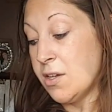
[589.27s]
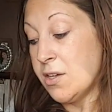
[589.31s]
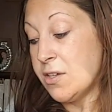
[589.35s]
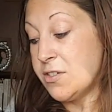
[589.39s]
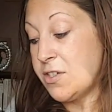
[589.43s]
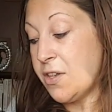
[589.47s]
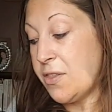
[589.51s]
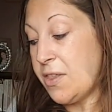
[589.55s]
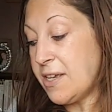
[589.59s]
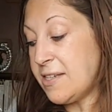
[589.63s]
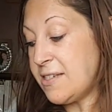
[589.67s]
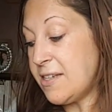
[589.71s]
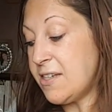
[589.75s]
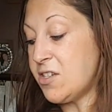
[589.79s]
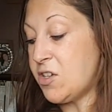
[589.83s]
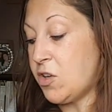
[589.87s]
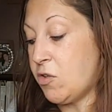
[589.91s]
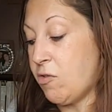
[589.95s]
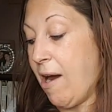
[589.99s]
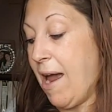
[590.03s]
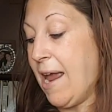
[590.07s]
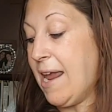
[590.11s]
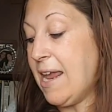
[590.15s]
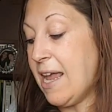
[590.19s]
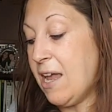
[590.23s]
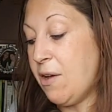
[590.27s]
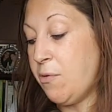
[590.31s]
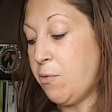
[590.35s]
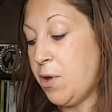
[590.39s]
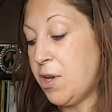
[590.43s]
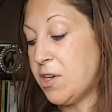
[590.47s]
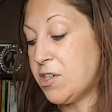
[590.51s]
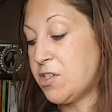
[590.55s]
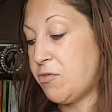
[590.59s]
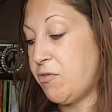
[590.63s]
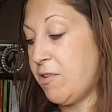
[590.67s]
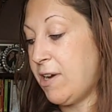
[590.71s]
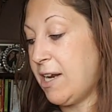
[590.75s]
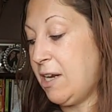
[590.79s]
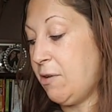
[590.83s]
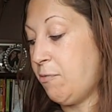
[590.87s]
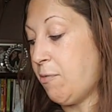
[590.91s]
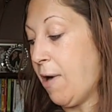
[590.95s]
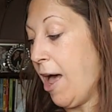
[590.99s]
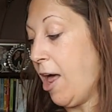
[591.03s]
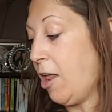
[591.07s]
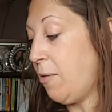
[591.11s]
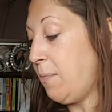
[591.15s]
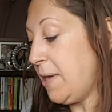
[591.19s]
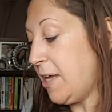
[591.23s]
So this is great, it works really
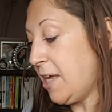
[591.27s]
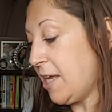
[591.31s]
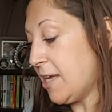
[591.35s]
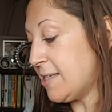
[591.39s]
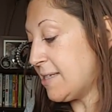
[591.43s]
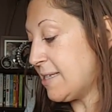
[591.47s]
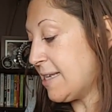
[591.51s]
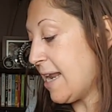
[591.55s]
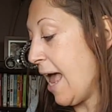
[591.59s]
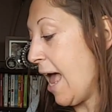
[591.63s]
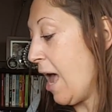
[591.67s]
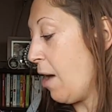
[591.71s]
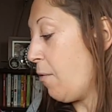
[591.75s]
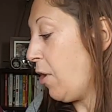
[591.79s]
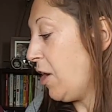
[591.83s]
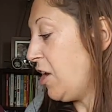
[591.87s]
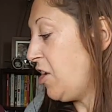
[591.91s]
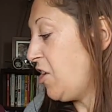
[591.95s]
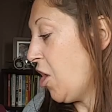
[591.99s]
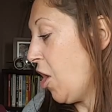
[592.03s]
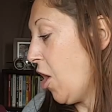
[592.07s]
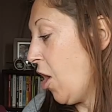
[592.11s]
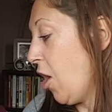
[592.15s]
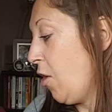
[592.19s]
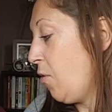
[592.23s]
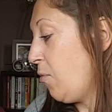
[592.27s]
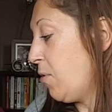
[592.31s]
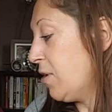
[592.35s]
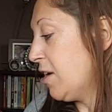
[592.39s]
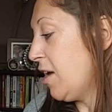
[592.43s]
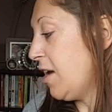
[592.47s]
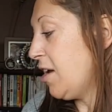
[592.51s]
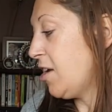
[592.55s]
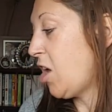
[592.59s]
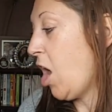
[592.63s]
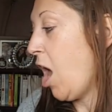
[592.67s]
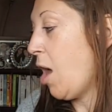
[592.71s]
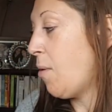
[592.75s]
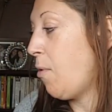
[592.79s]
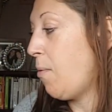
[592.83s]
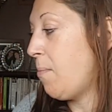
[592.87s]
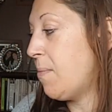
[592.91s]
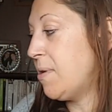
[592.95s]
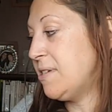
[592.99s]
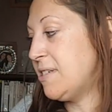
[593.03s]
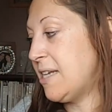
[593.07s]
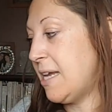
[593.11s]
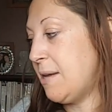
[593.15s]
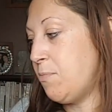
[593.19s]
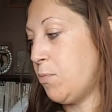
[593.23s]
well because now I know when I come on
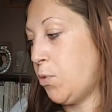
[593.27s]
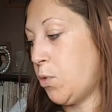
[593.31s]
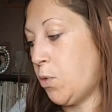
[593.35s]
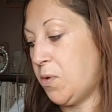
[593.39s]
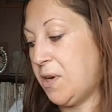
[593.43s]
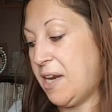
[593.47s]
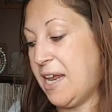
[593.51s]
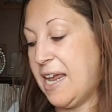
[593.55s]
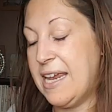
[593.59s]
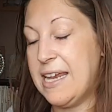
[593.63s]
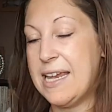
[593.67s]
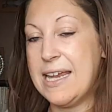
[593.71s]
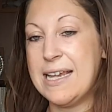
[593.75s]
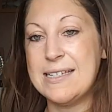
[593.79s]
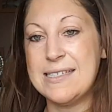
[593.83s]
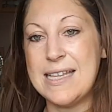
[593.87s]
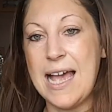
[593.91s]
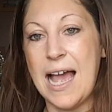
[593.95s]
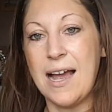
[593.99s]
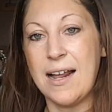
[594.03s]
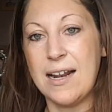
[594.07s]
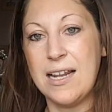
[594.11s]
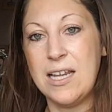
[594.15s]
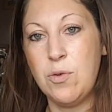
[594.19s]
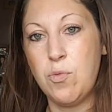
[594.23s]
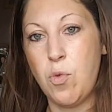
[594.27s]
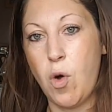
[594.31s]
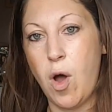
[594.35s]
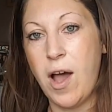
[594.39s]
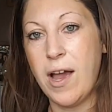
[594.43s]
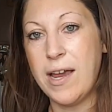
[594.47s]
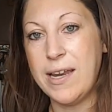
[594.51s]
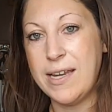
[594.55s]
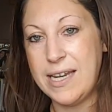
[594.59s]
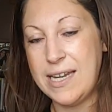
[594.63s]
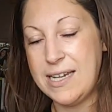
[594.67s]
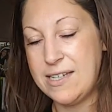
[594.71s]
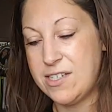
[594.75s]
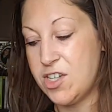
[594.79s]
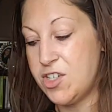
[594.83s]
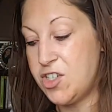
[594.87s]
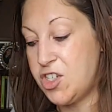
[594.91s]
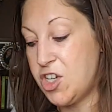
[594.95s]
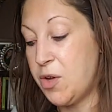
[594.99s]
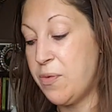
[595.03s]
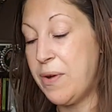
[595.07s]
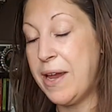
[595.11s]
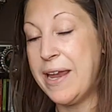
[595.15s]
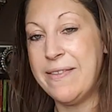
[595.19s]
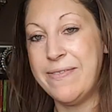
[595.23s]
Monday morning exactly what I need to
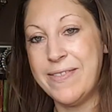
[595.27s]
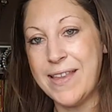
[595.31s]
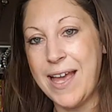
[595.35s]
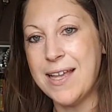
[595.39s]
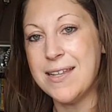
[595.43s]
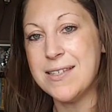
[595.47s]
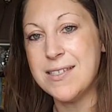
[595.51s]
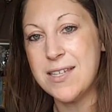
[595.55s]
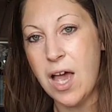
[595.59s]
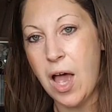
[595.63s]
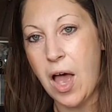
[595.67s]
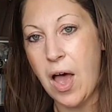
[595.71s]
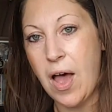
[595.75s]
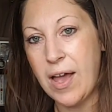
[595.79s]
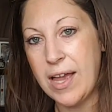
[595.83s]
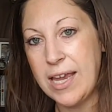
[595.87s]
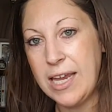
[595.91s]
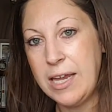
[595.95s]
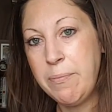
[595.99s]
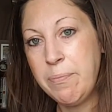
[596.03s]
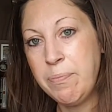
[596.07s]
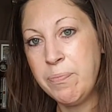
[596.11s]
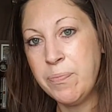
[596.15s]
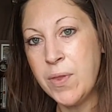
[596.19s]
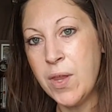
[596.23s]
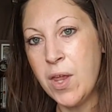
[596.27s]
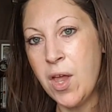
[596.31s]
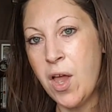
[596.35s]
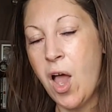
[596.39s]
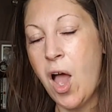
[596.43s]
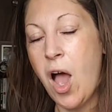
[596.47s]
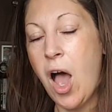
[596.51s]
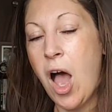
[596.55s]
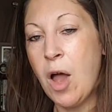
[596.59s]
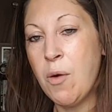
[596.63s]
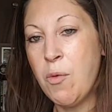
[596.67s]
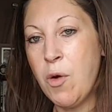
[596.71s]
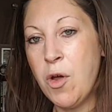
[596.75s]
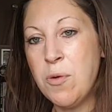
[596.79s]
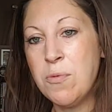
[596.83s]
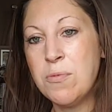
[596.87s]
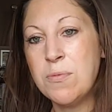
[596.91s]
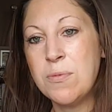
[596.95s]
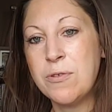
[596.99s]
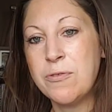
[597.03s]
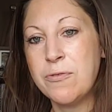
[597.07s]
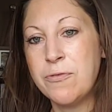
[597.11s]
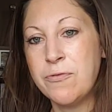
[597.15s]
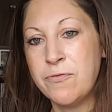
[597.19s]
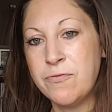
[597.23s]
do in that time. I
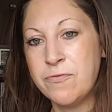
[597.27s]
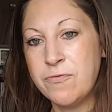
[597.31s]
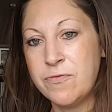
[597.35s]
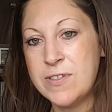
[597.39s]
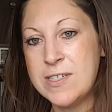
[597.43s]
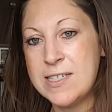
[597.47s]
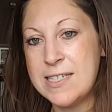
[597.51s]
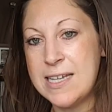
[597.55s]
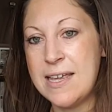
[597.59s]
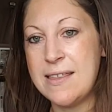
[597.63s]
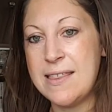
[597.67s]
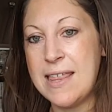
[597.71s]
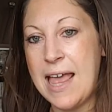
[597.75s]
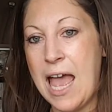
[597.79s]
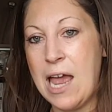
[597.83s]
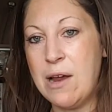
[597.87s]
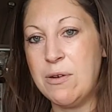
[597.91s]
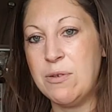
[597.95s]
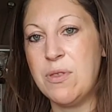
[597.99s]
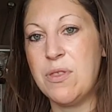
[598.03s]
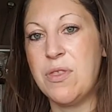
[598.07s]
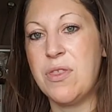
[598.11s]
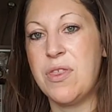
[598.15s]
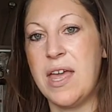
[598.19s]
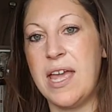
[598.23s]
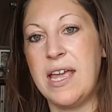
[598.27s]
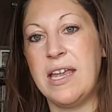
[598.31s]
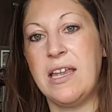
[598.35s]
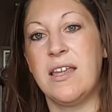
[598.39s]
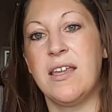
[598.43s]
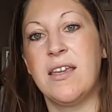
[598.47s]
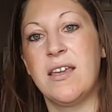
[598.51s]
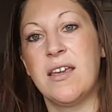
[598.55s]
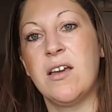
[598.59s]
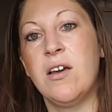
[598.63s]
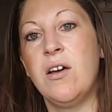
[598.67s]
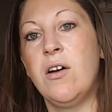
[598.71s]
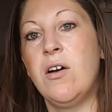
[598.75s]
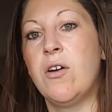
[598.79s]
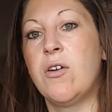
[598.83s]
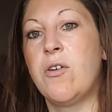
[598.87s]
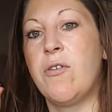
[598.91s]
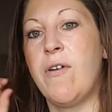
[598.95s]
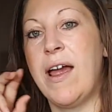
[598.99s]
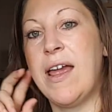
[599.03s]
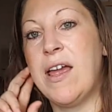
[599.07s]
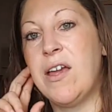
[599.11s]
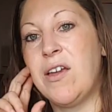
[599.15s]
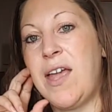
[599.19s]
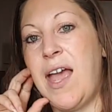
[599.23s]
won't sit there and think, oh
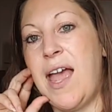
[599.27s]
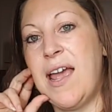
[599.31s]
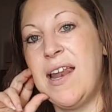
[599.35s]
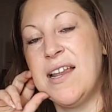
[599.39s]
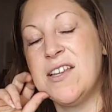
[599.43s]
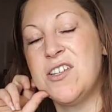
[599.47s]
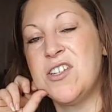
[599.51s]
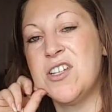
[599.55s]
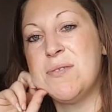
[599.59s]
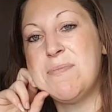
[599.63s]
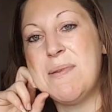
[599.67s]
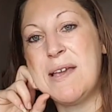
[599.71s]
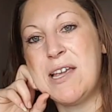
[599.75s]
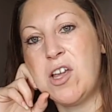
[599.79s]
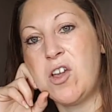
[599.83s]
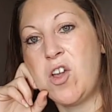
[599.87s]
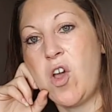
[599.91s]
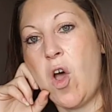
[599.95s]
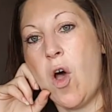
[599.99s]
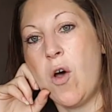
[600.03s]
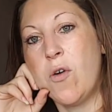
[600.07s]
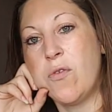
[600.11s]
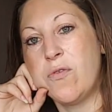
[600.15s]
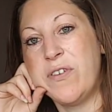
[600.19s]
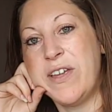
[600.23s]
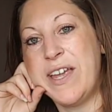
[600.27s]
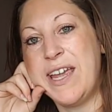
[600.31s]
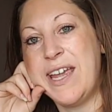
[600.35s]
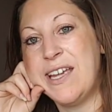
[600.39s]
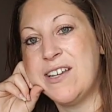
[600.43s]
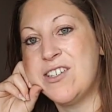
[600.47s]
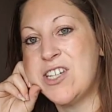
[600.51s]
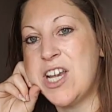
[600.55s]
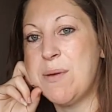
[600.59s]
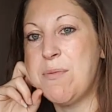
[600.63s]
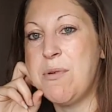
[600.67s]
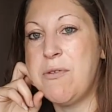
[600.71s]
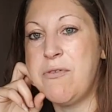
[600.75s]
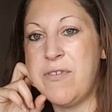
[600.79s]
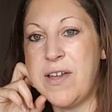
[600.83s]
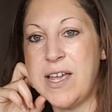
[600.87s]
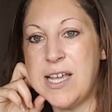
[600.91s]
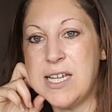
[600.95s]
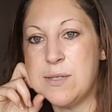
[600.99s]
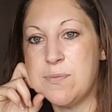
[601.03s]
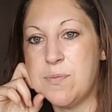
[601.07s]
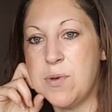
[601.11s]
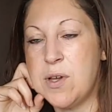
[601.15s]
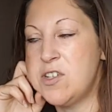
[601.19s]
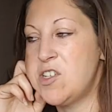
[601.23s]
great, okay, let's just make a coffee, check my
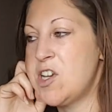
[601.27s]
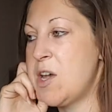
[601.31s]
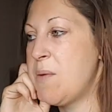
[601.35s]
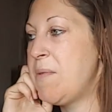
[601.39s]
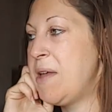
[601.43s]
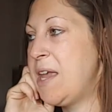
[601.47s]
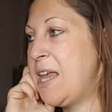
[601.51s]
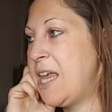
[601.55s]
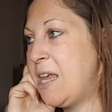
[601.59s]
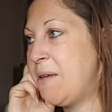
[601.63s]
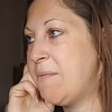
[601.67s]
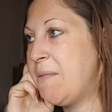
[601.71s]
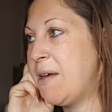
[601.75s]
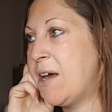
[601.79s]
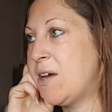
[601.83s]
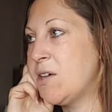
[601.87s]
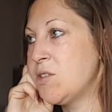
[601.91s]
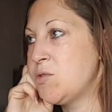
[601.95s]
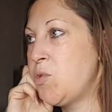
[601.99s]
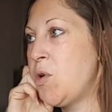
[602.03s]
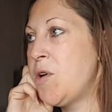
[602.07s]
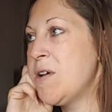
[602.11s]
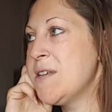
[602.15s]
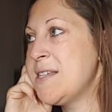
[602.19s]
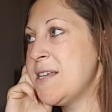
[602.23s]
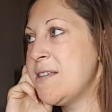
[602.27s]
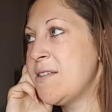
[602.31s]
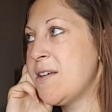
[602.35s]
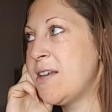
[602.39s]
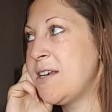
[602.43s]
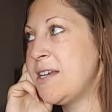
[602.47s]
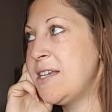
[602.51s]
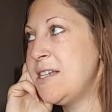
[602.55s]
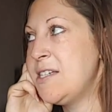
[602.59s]
Facebook, check my emails, what is it that I